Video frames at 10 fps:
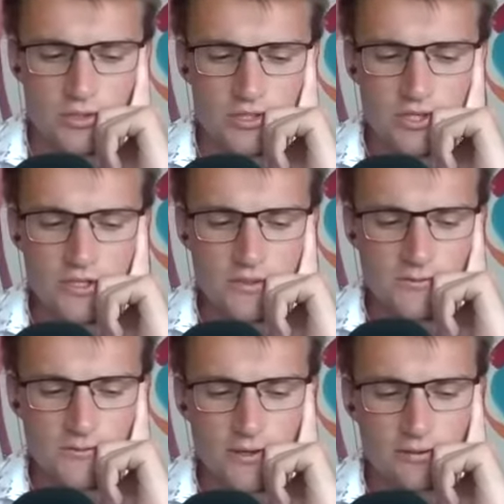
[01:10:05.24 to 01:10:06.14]
did you
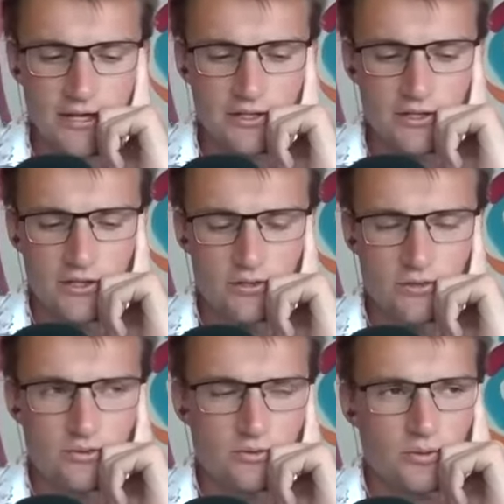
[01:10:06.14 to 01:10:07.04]
feel like
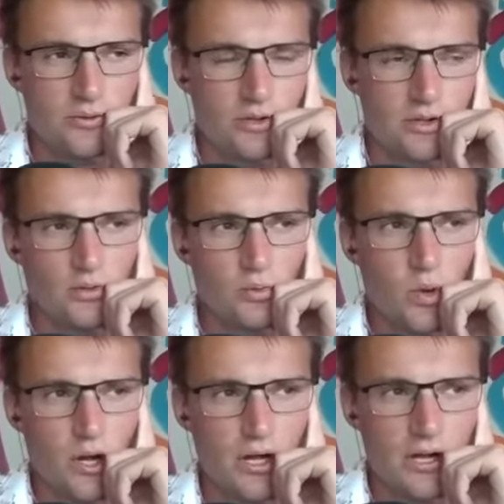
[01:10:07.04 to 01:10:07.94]
you
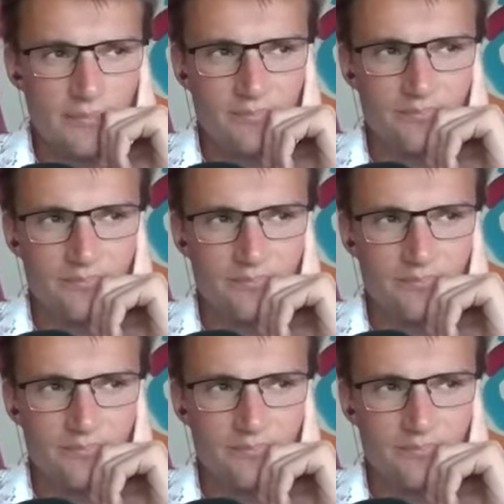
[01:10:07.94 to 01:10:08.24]
were